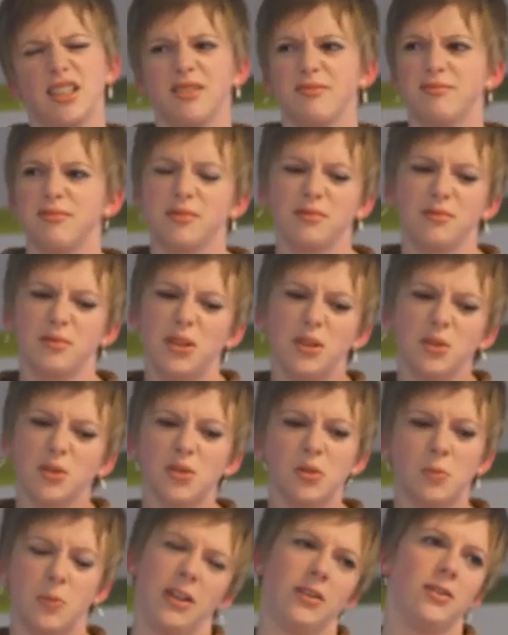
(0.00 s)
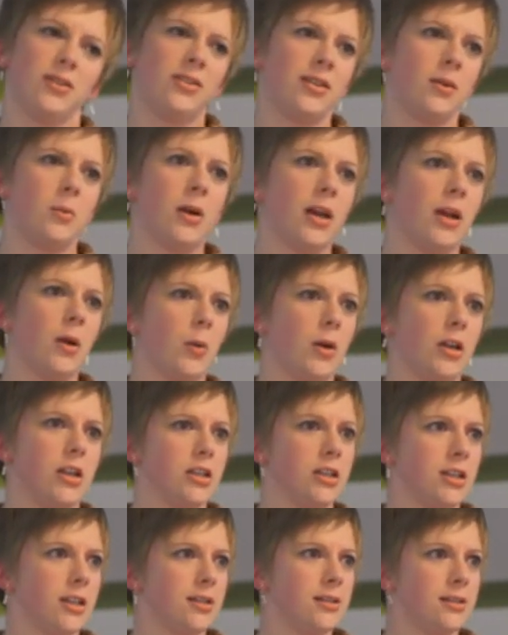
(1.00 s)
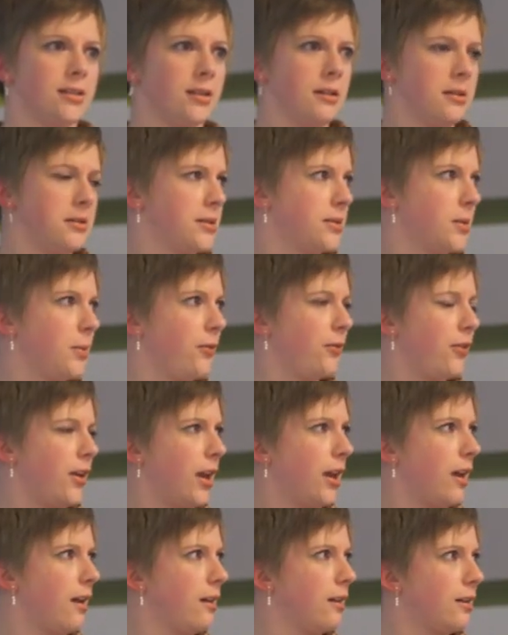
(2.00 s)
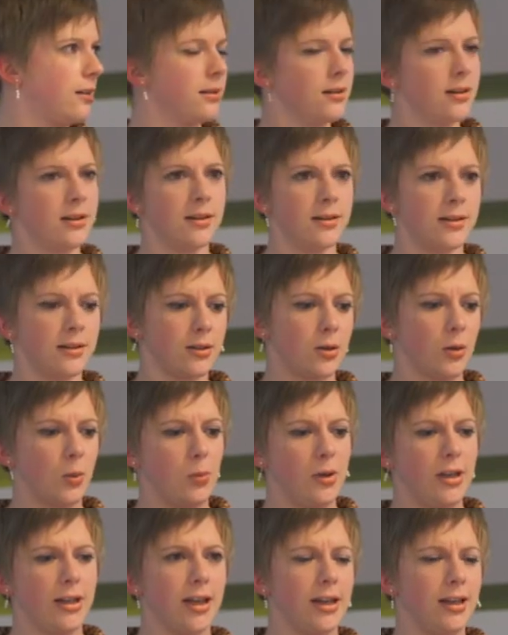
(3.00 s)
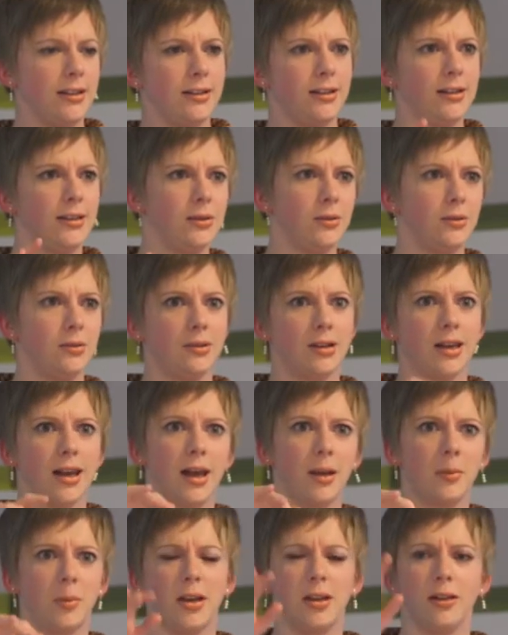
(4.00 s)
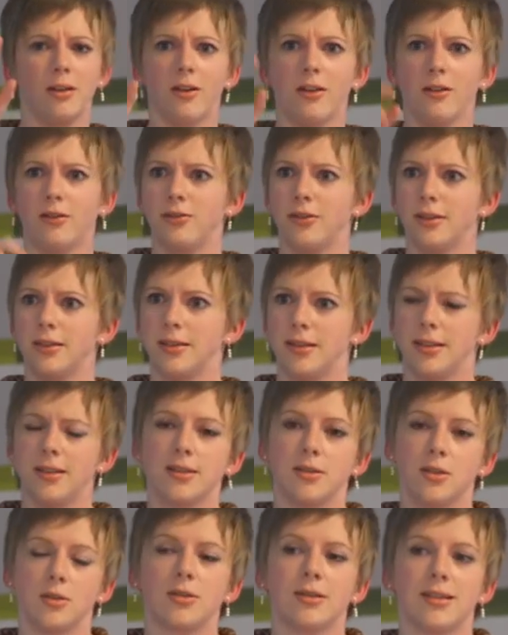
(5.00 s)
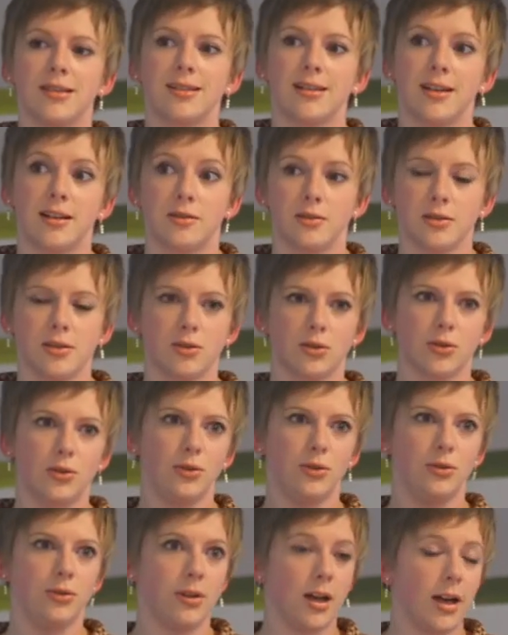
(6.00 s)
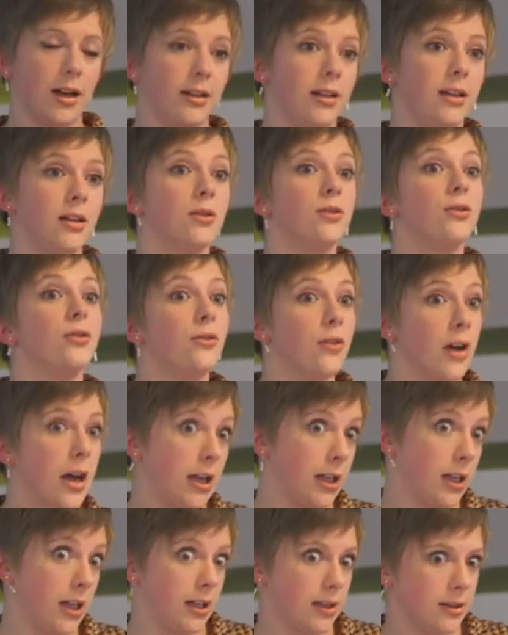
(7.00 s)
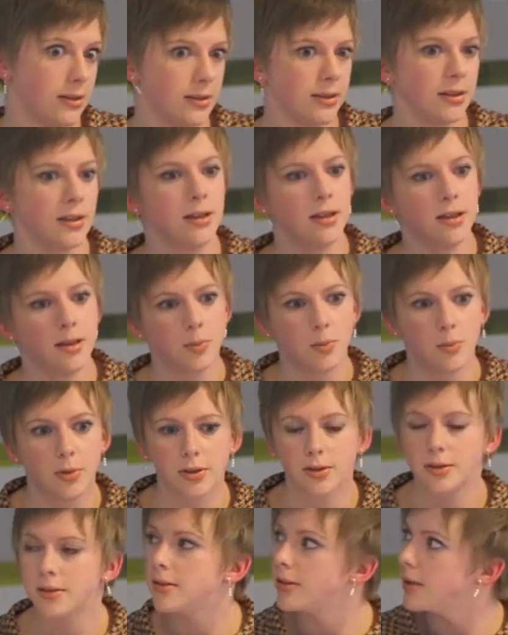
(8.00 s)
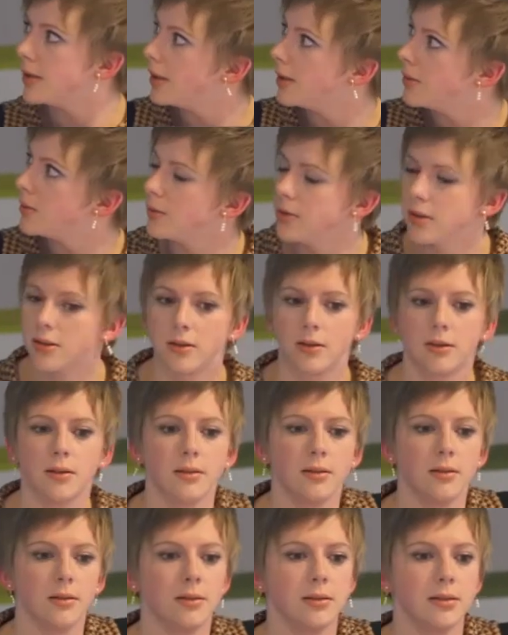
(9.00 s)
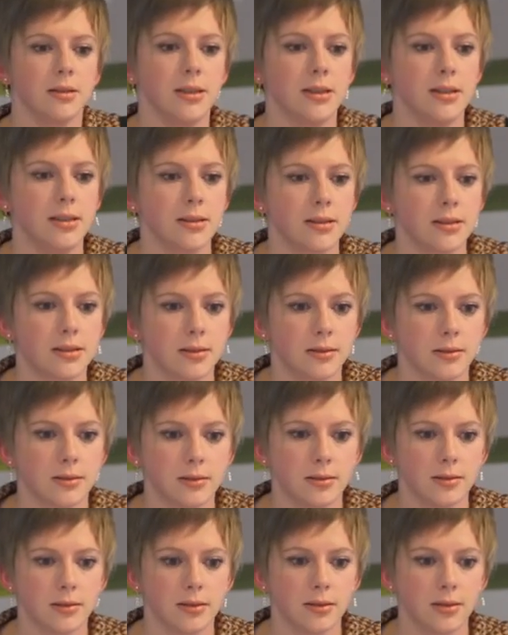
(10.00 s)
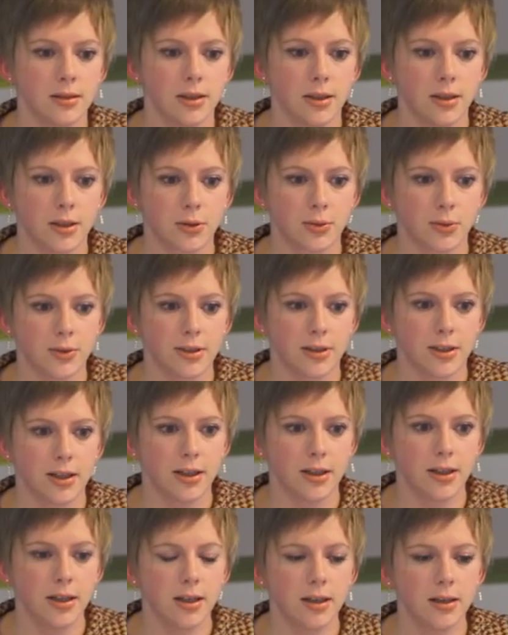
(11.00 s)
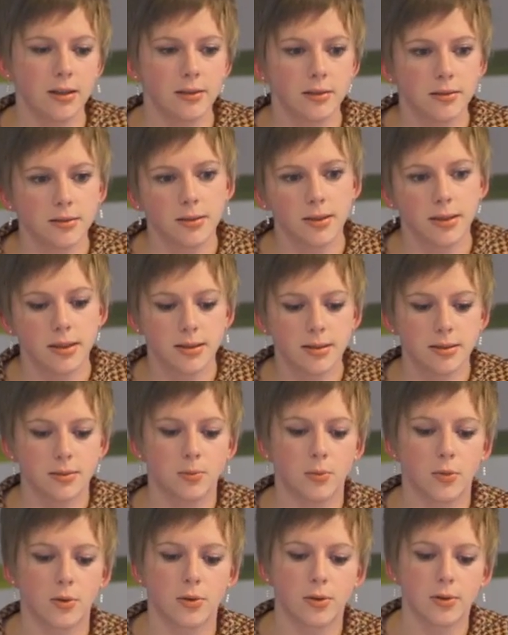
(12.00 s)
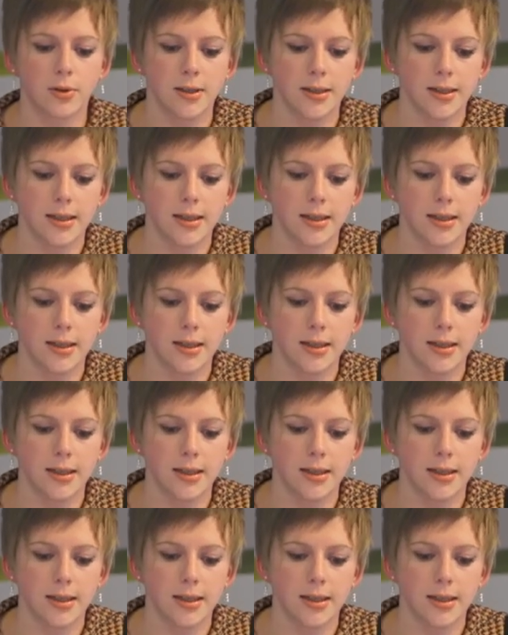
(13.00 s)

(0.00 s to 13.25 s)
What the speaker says: we don't speak the same language. It's something complicated to climbing off. It's not stairs, so I didn't find it. But with this criteria, it's more